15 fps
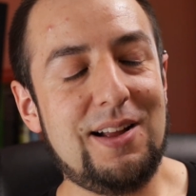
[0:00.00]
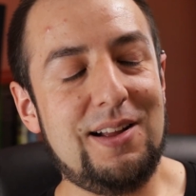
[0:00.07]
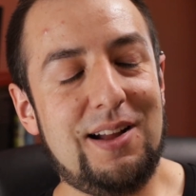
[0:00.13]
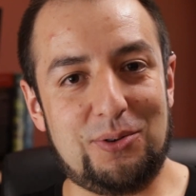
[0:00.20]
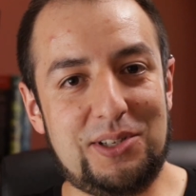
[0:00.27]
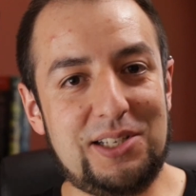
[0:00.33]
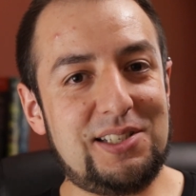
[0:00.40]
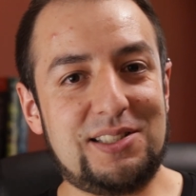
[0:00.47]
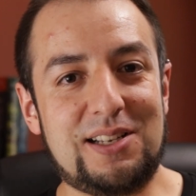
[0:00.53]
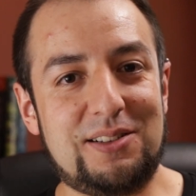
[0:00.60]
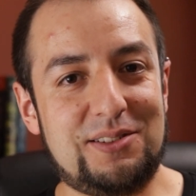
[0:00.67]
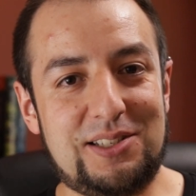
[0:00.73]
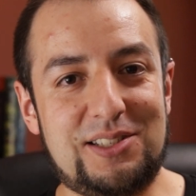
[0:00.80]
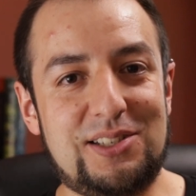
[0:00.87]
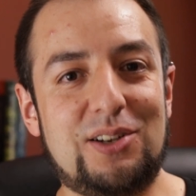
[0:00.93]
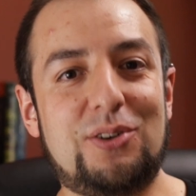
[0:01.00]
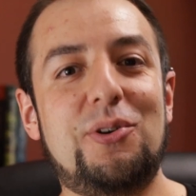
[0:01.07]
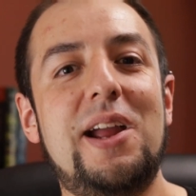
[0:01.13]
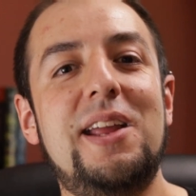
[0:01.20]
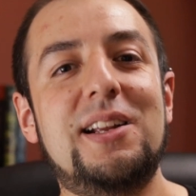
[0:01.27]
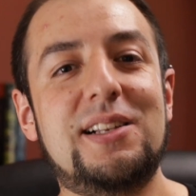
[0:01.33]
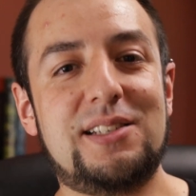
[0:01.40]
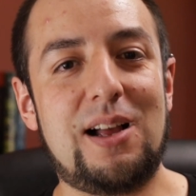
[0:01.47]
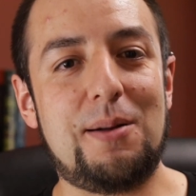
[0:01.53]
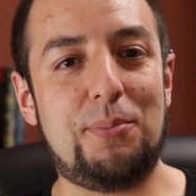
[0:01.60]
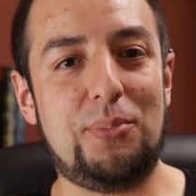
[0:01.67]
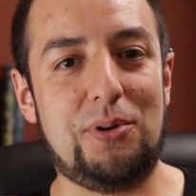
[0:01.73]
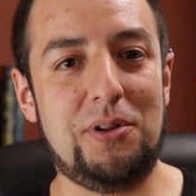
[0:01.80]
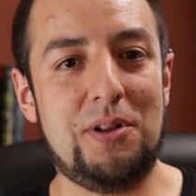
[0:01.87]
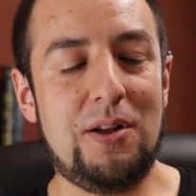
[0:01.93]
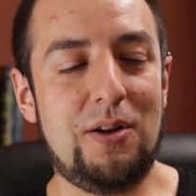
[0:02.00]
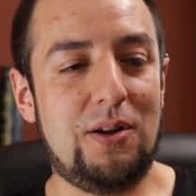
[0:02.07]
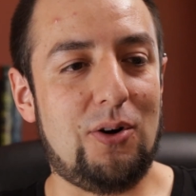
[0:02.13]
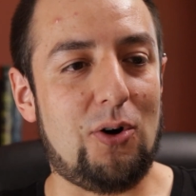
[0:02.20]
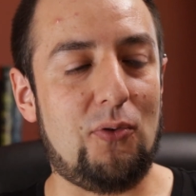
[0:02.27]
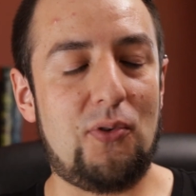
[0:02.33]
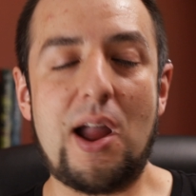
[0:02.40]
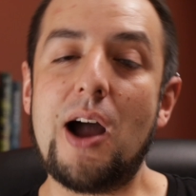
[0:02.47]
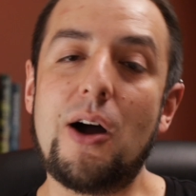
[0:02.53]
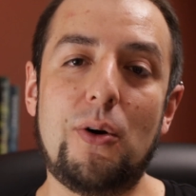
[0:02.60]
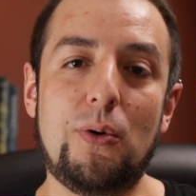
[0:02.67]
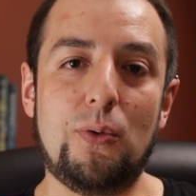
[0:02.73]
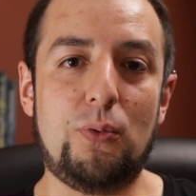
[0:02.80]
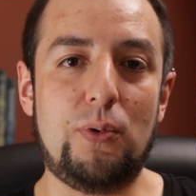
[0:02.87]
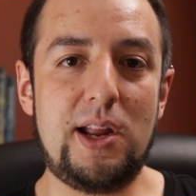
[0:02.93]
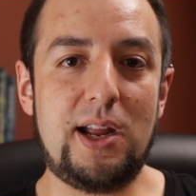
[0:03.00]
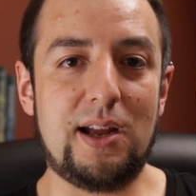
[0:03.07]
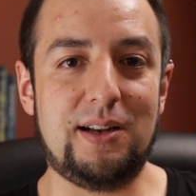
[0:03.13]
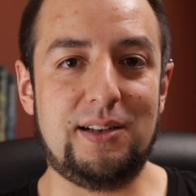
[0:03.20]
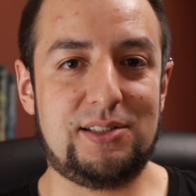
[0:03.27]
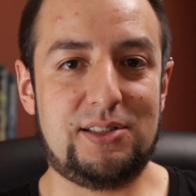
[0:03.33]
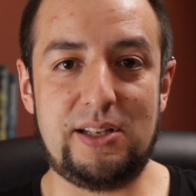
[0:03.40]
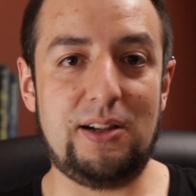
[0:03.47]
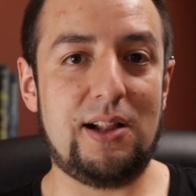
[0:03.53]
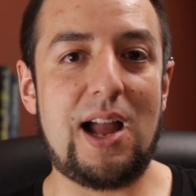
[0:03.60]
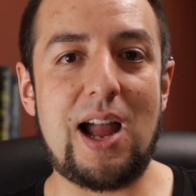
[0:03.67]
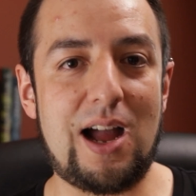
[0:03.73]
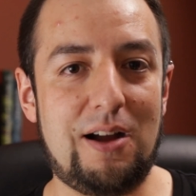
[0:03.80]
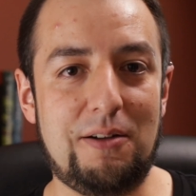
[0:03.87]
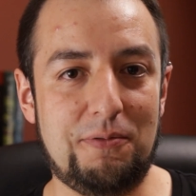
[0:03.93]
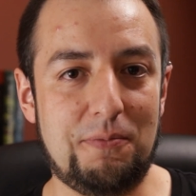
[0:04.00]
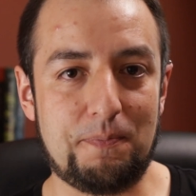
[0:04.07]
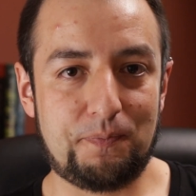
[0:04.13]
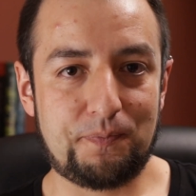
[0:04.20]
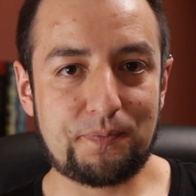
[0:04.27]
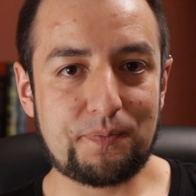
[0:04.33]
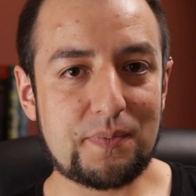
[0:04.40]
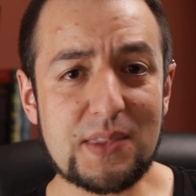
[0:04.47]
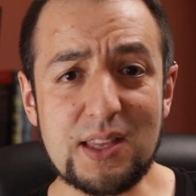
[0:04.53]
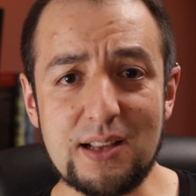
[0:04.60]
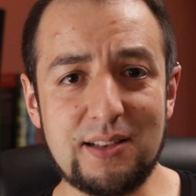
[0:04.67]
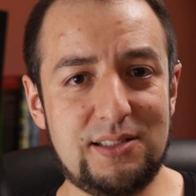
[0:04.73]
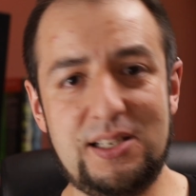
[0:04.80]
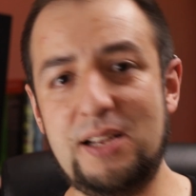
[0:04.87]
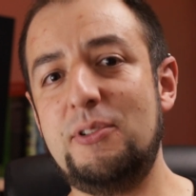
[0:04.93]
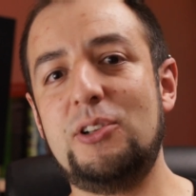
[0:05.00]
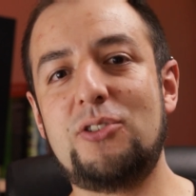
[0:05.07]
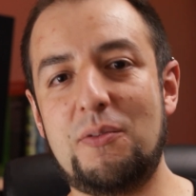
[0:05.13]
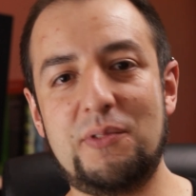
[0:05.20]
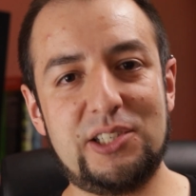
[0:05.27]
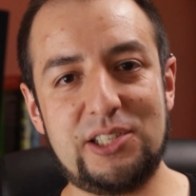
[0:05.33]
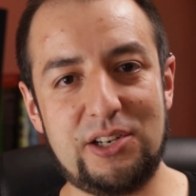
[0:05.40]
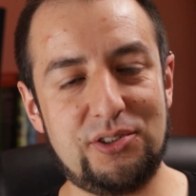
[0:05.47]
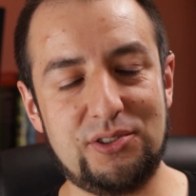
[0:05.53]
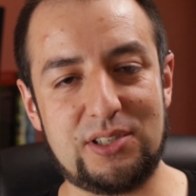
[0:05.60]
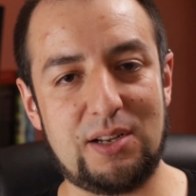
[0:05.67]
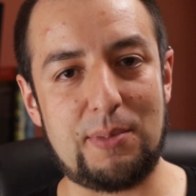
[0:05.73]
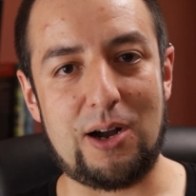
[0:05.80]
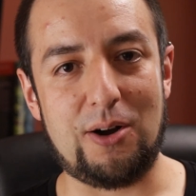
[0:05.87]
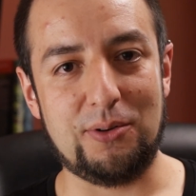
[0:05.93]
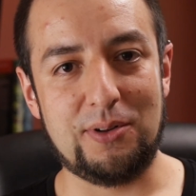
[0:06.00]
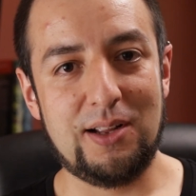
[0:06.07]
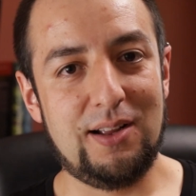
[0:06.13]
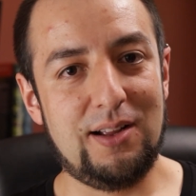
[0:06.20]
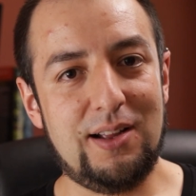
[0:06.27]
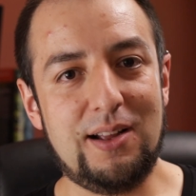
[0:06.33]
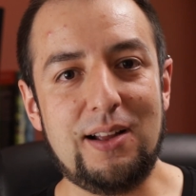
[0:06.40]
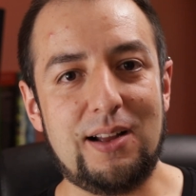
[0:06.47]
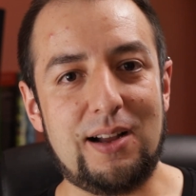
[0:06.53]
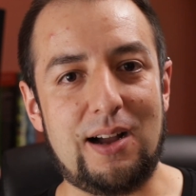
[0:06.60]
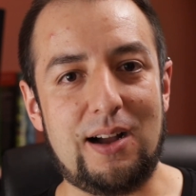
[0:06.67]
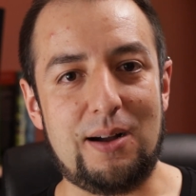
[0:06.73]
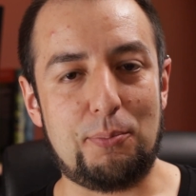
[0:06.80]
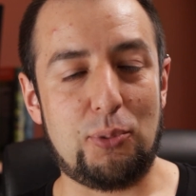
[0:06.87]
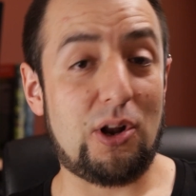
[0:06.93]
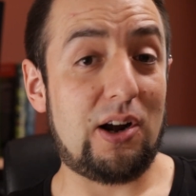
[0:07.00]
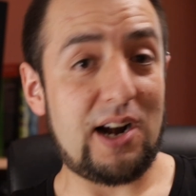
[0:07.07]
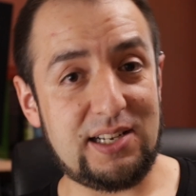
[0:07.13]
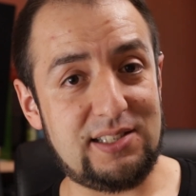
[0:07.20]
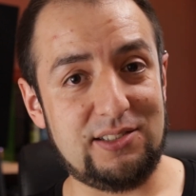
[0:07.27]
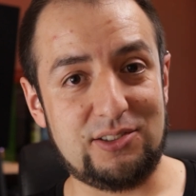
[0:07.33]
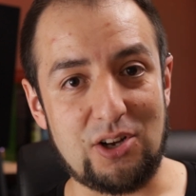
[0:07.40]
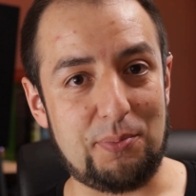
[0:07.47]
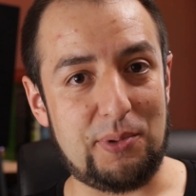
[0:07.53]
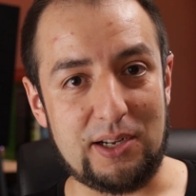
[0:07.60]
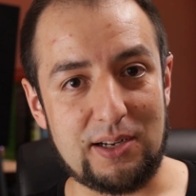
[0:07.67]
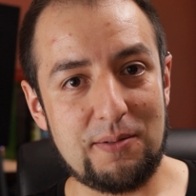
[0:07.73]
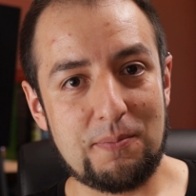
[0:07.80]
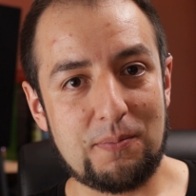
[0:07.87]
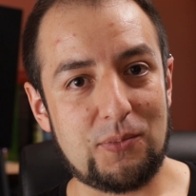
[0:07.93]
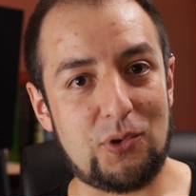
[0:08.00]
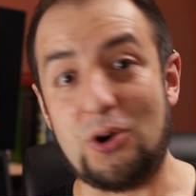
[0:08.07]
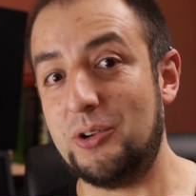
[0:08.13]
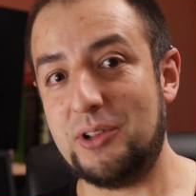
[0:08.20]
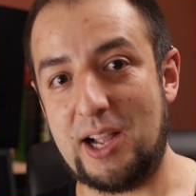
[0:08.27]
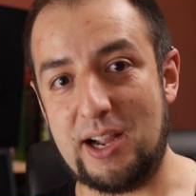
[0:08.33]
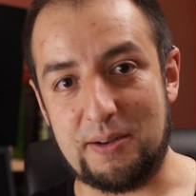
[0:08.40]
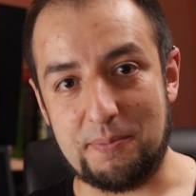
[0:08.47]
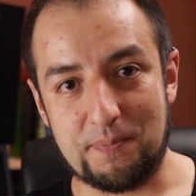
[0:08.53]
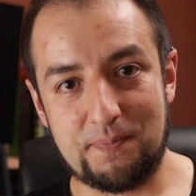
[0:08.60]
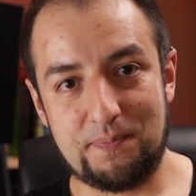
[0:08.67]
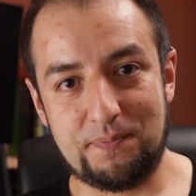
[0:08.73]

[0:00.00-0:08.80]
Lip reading: So this is a great example of how we can still have civil conversations about a polarizing topic online.